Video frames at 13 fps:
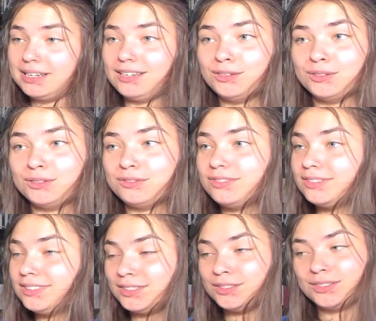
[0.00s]
my love.
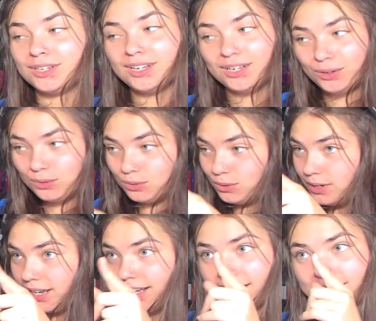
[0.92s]

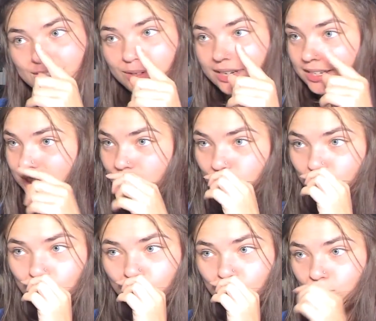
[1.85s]
Whew, guys, you guys,
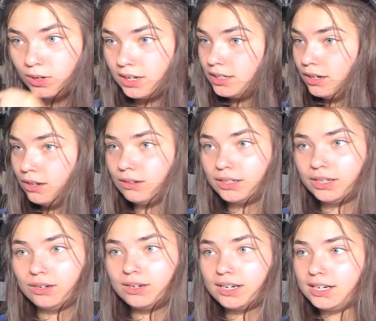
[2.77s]
y'all
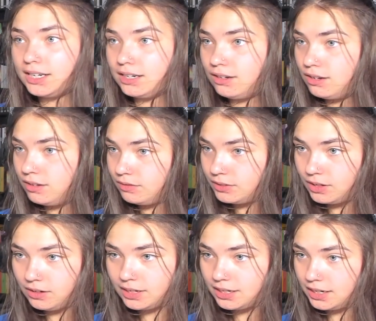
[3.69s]
gotta get off.
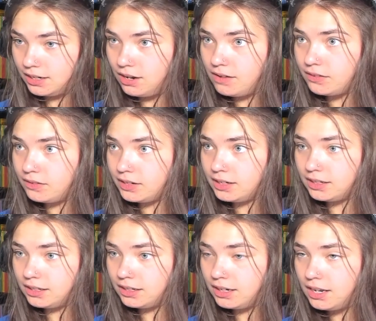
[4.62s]
Y'all gotta get off of
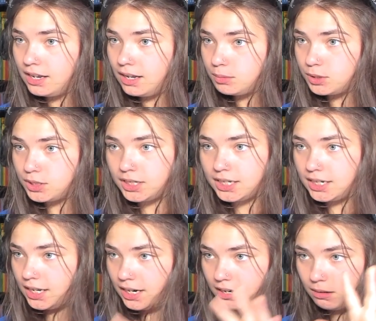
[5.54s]
here. Just
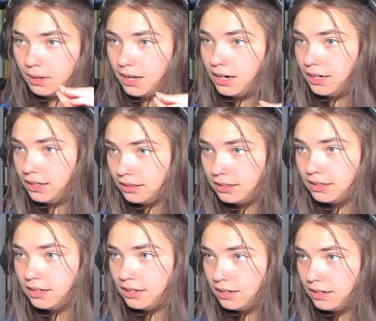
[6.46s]
looking at everybody.
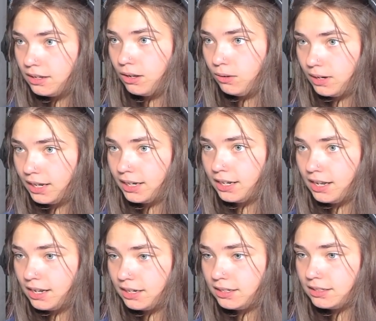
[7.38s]
Okay,
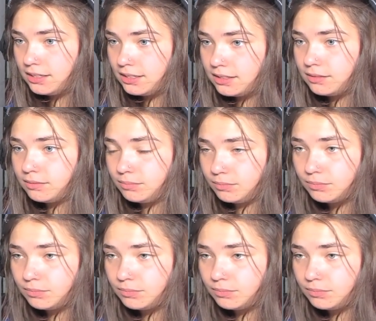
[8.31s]
guys.